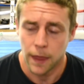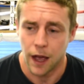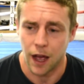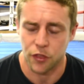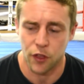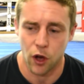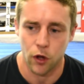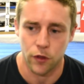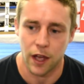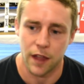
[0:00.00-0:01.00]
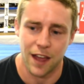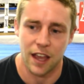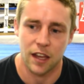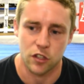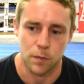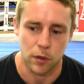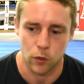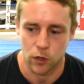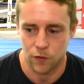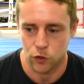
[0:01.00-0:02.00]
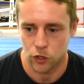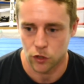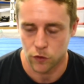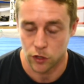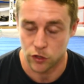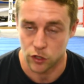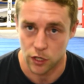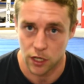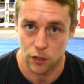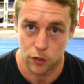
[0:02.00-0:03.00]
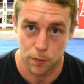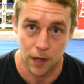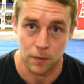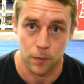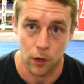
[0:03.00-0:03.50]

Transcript: I thought that at that age, I probably wouldn't have good enough concentration span.